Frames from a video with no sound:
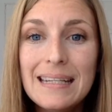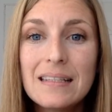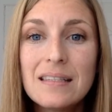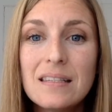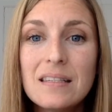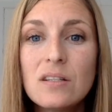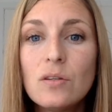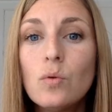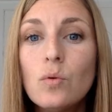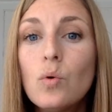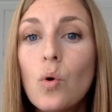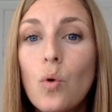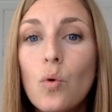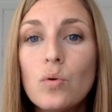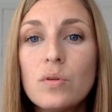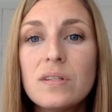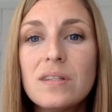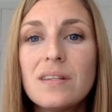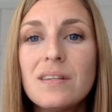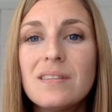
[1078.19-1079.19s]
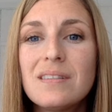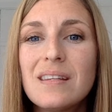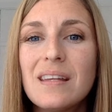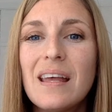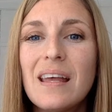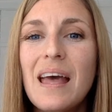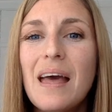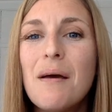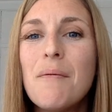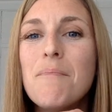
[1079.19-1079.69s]
it still causes
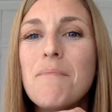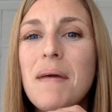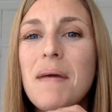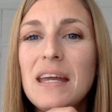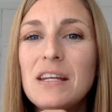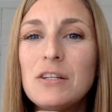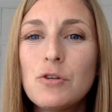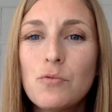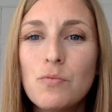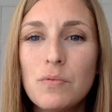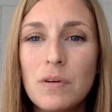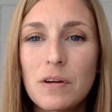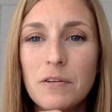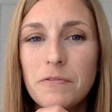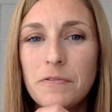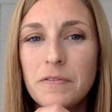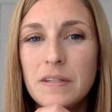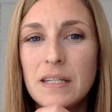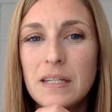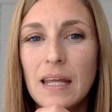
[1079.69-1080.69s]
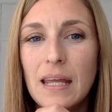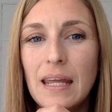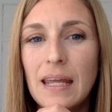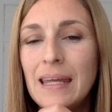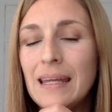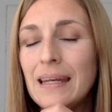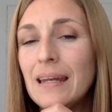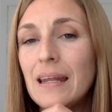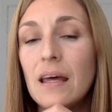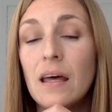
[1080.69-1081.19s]
a major rift
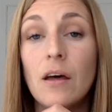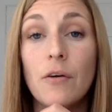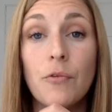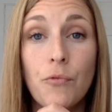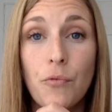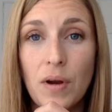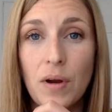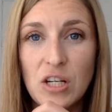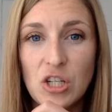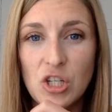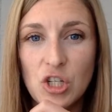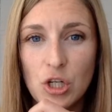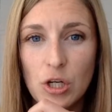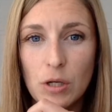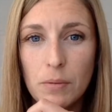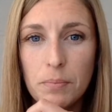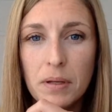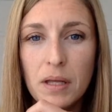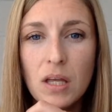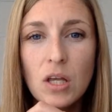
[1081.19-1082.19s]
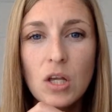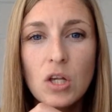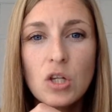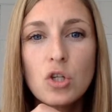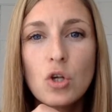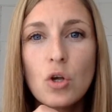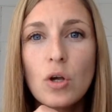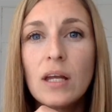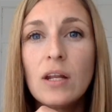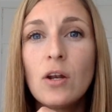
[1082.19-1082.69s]
in a friendship.
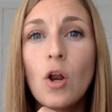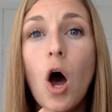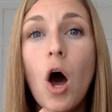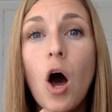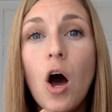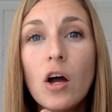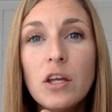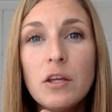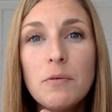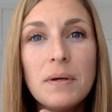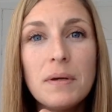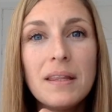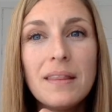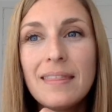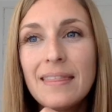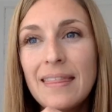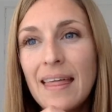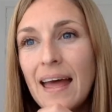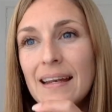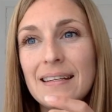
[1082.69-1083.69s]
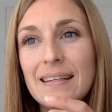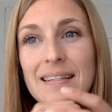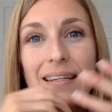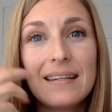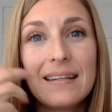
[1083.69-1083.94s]
So an argument that